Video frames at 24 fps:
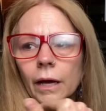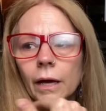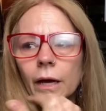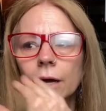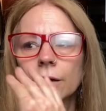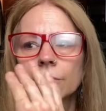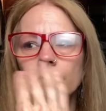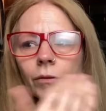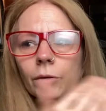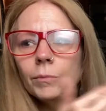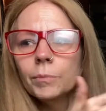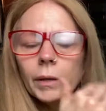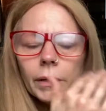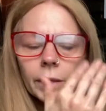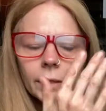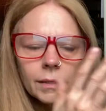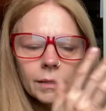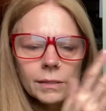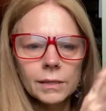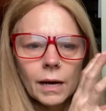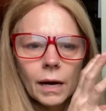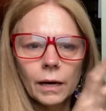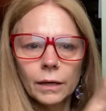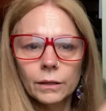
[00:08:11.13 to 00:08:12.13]

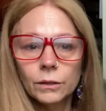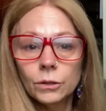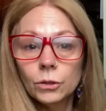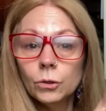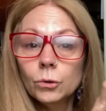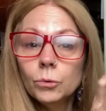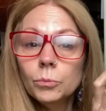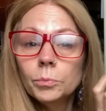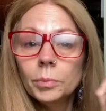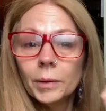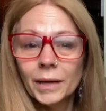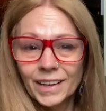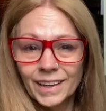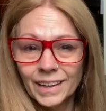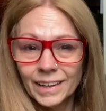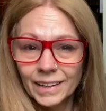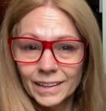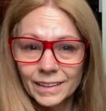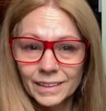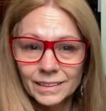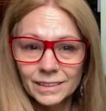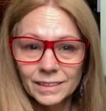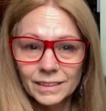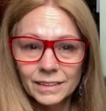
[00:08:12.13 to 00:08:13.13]
everybody's got you
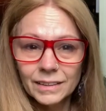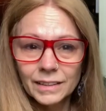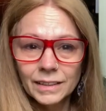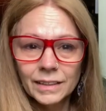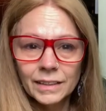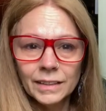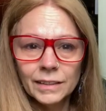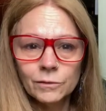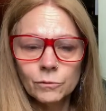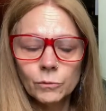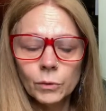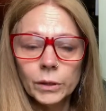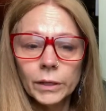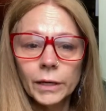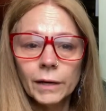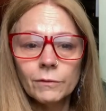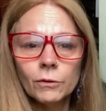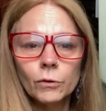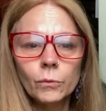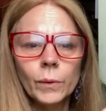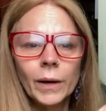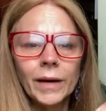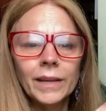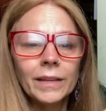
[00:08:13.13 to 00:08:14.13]
pegged in
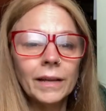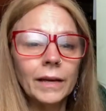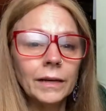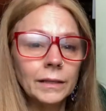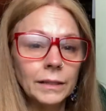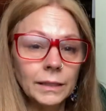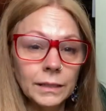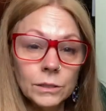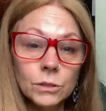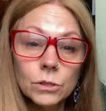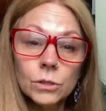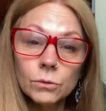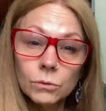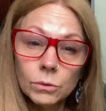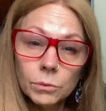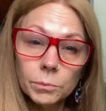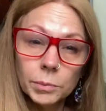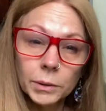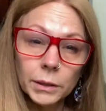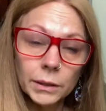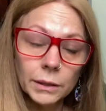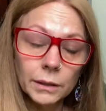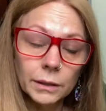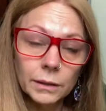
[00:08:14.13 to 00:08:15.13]
whatever way they need you to
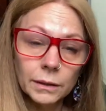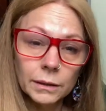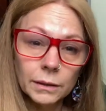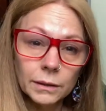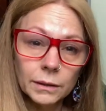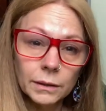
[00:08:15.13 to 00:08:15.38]
be.